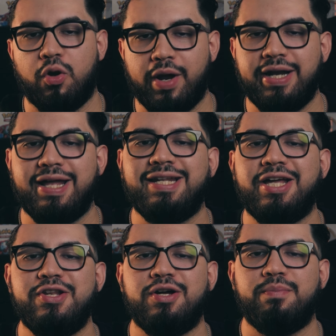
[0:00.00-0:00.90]
All right, and
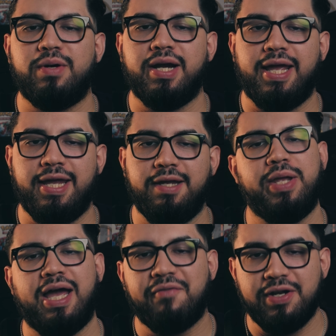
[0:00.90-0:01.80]
at number 8,
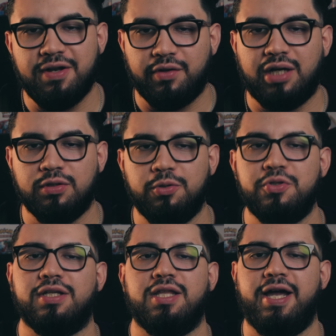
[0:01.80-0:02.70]
we have another
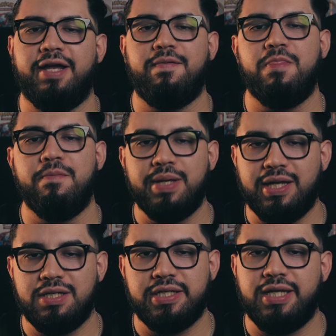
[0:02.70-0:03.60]
evolution line, the
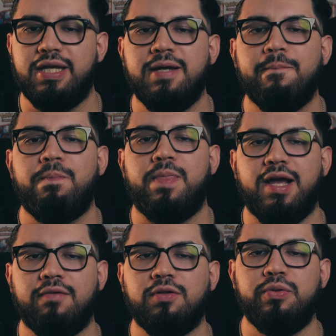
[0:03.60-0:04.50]
Pidgey
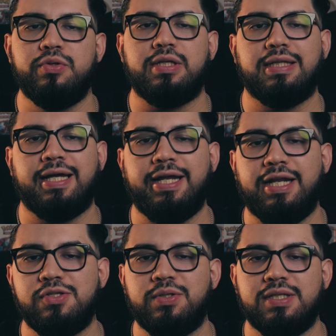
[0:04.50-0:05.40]
evolution line.
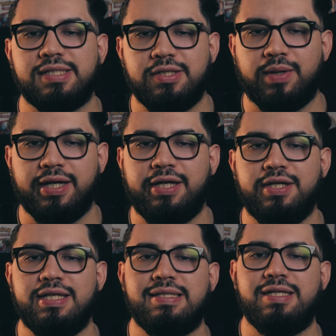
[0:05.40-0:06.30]
As you can see right
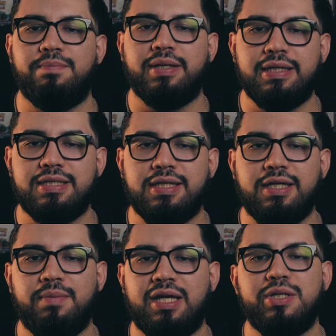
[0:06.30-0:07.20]
here is the
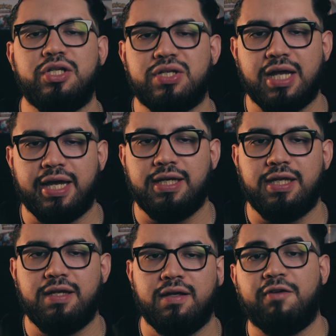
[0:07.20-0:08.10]
Pidgey baby shiny.